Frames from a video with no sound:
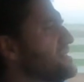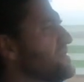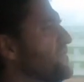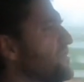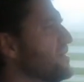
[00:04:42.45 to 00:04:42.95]
It's
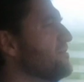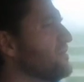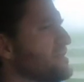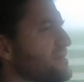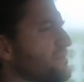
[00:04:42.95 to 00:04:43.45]
a very
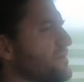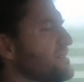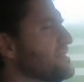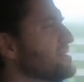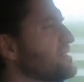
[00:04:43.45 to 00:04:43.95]
pleasant
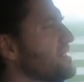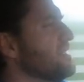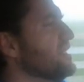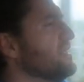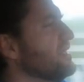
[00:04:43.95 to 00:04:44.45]
place to sit
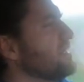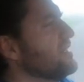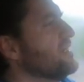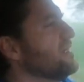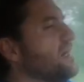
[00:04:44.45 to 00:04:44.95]
in.
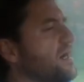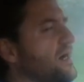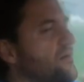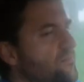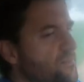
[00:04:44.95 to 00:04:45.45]

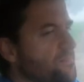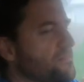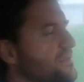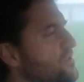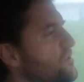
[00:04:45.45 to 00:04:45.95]

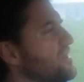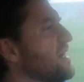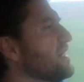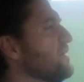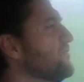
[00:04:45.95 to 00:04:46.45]
You know, you
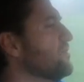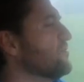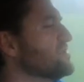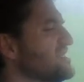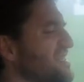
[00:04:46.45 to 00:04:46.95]
got
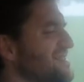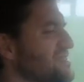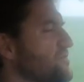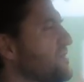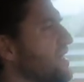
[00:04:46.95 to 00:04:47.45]
comfortable
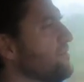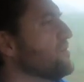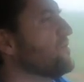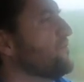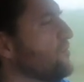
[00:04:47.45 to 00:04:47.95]
seats, you've got
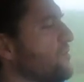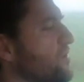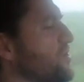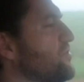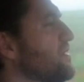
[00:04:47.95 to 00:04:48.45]
beautiful
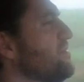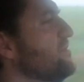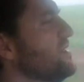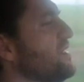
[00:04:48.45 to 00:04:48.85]
wood trim.